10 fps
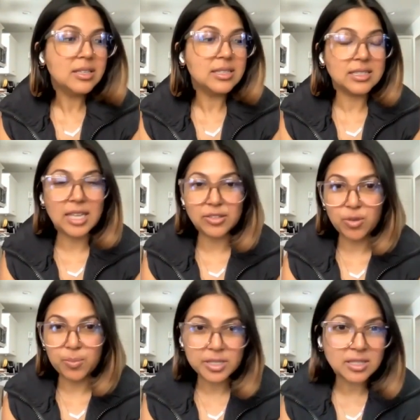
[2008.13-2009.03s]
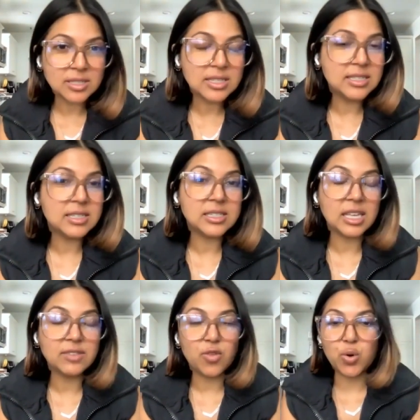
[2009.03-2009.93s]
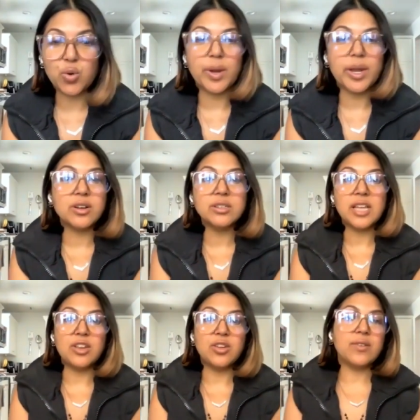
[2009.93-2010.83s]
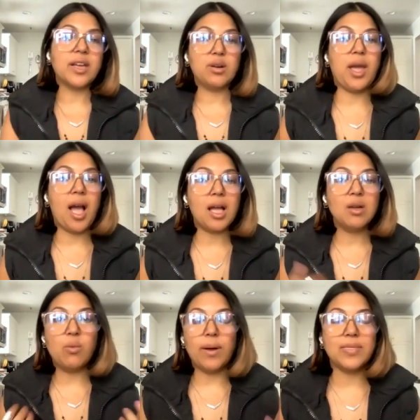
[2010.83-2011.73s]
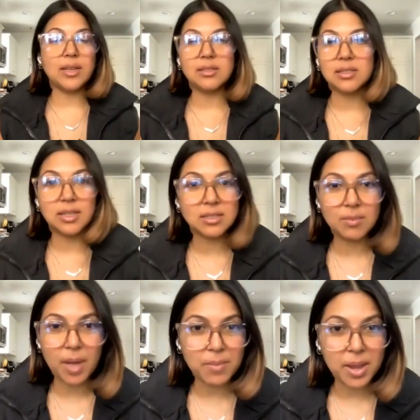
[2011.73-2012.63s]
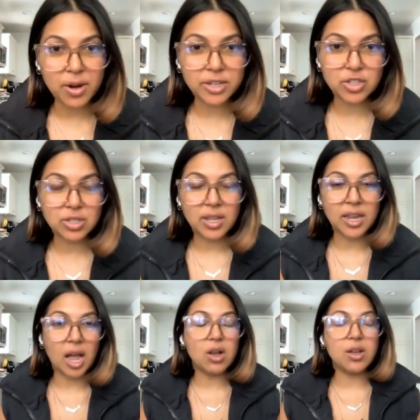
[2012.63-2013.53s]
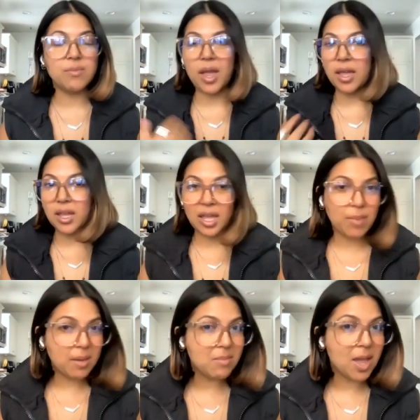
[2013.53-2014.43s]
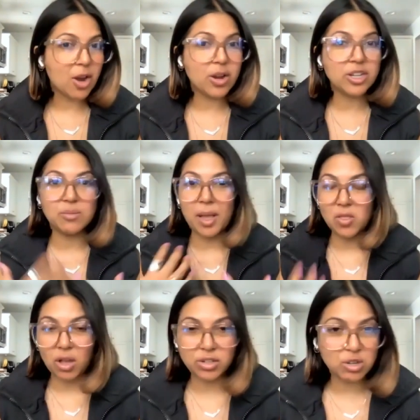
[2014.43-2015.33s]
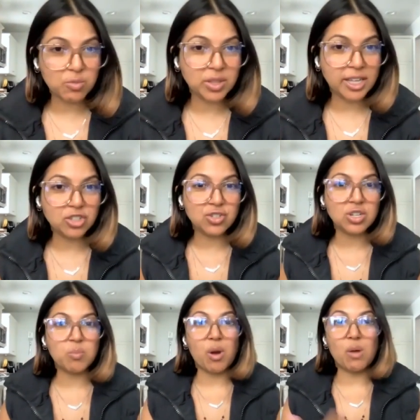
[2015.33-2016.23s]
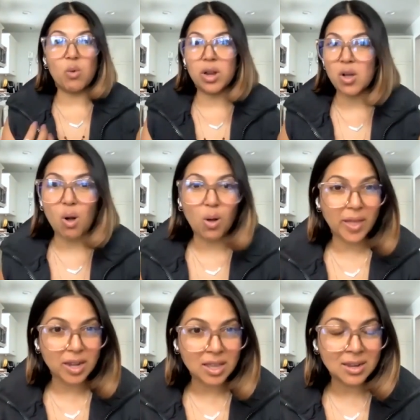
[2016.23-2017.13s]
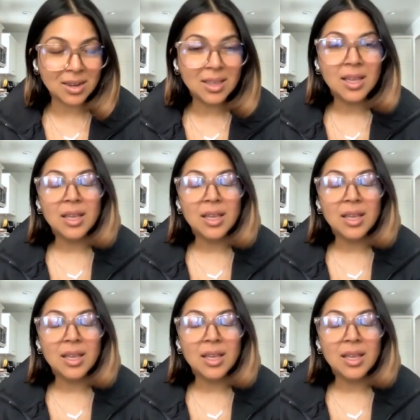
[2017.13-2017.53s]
successful businesses successful careers and you're like okay i want that success in my marriage like am I in my marriage in my long-term relationship where i want to call that in